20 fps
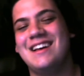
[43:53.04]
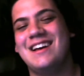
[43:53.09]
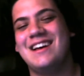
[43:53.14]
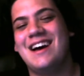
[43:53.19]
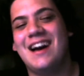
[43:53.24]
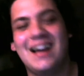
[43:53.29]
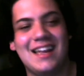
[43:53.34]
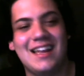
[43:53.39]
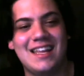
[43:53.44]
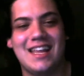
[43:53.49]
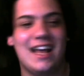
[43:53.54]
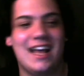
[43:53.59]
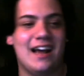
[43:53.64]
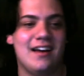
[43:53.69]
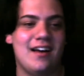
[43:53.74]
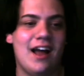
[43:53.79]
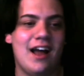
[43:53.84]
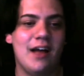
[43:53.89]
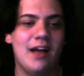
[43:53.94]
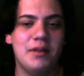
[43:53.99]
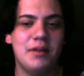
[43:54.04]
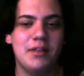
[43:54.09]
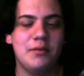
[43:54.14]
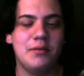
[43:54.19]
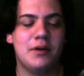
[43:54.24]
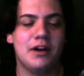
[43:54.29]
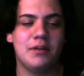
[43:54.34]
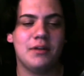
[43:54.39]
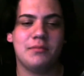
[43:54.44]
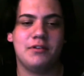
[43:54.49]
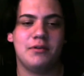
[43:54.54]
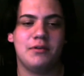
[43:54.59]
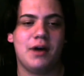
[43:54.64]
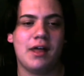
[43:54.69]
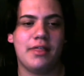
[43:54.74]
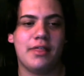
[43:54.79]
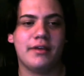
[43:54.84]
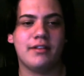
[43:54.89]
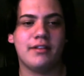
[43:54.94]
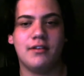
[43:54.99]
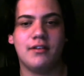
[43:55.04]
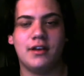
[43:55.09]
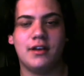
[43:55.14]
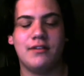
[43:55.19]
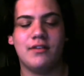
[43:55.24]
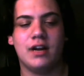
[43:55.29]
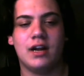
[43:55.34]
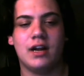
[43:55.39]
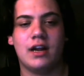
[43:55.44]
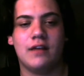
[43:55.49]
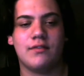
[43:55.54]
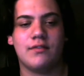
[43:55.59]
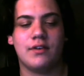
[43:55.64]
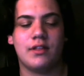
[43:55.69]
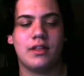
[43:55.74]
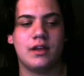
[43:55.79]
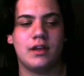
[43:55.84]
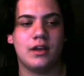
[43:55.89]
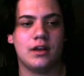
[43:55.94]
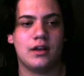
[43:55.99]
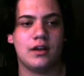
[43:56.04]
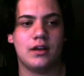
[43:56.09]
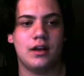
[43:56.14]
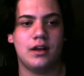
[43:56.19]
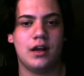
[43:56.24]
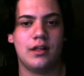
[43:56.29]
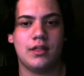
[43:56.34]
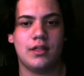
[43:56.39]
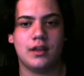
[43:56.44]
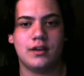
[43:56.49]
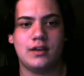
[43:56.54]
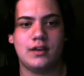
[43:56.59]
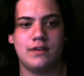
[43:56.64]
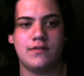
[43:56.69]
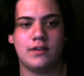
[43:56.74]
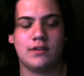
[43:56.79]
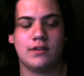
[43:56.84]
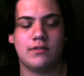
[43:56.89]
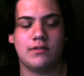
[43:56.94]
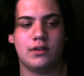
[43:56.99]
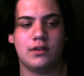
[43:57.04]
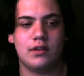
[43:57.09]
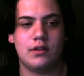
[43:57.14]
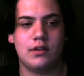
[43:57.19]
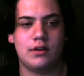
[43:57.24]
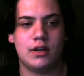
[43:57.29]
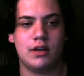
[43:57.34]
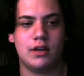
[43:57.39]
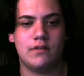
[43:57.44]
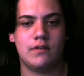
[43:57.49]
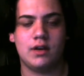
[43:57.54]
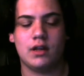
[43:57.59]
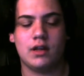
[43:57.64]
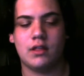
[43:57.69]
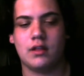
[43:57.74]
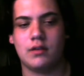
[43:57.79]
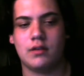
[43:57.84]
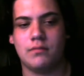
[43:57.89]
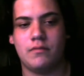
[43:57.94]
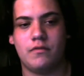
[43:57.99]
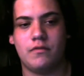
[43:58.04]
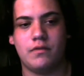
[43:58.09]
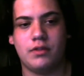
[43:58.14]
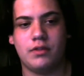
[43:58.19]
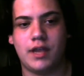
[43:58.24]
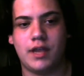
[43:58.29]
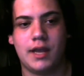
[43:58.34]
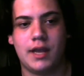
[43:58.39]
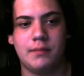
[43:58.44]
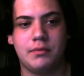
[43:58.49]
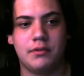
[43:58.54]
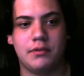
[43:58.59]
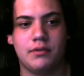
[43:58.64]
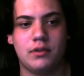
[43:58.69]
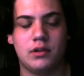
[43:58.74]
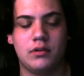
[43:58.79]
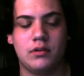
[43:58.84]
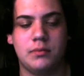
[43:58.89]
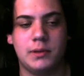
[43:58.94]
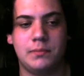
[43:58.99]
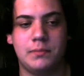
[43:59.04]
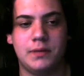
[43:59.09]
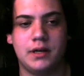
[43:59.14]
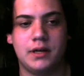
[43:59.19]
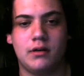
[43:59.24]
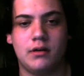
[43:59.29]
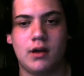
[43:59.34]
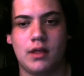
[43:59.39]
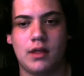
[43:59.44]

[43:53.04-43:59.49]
I really want them to. I think they're even on everything. I think defensively they're even. I think Tampa's a little bit better.